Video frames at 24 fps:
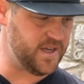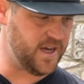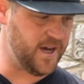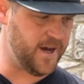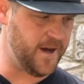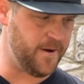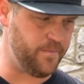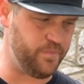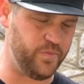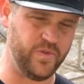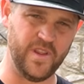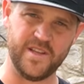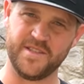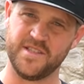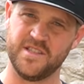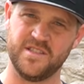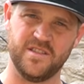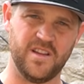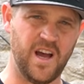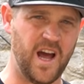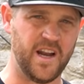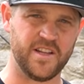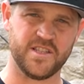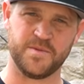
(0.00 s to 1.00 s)
Um, this is
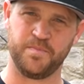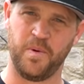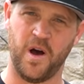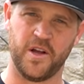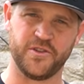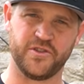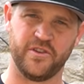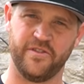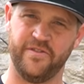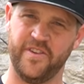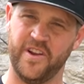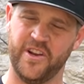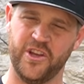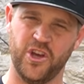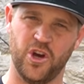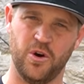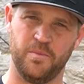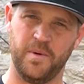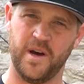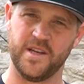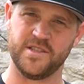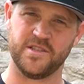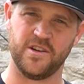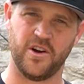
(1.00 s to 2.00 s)
not a sponsored video
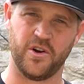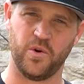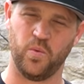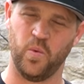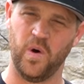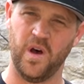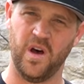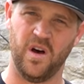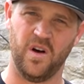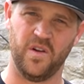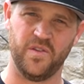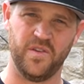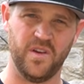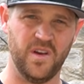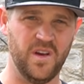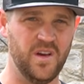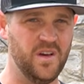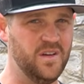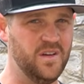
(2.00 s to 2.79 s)
by SolderWeld.